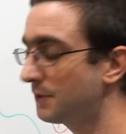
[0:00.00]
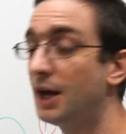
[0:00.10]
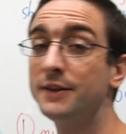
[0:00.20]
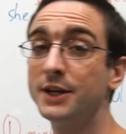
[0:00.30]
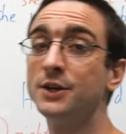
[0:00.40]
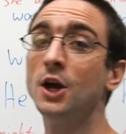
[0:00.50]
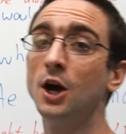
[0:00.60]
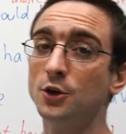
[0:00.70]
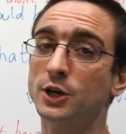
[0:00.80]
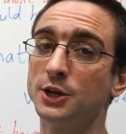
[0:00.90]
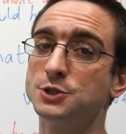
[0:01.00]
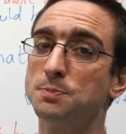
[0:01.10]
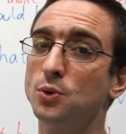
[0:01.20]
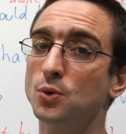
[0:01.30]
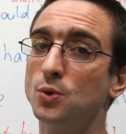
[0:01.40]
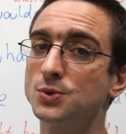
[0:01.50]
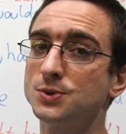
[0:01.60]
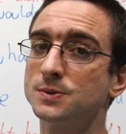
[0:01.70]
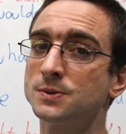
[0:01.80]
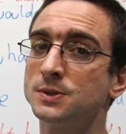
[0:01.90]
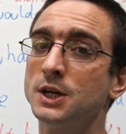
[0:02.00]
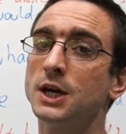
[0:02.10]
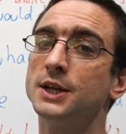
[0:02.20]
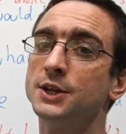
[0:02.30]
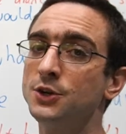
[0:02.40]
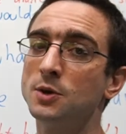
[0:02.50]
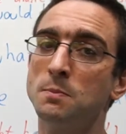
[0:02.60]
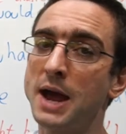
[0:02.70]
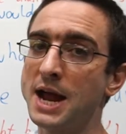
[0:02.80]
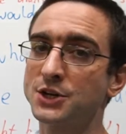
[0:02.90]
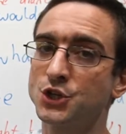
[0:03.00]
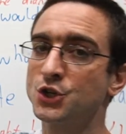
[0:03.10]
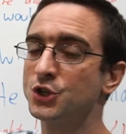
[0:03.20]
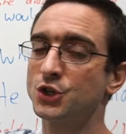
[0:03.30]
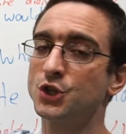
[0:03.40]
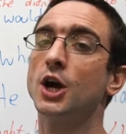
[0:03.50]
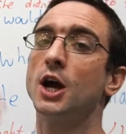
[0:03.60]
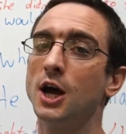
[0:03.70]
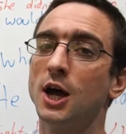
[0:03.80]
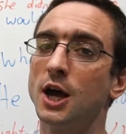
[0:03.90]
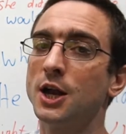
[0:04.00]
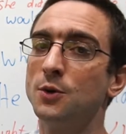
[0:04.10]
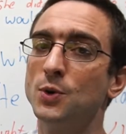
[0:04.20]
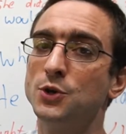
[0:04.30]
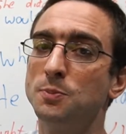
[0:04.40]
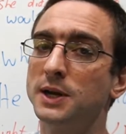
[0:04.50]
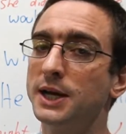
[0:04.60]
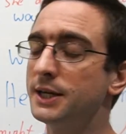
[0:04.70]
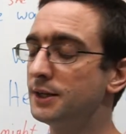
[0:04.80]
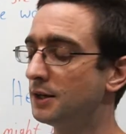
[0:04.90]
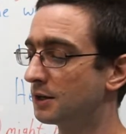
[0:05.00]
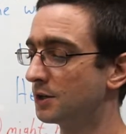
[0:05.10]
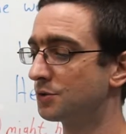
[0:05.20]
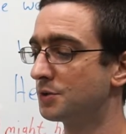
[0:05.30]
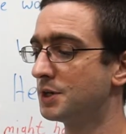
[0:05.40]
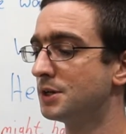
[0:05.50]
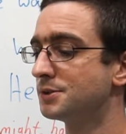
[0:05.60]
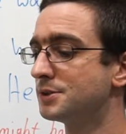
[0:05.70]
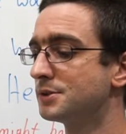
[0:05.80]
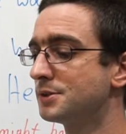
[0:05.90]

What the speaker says: and then you'll get to pause, and then you can match, and when you play, I'll go through the answers.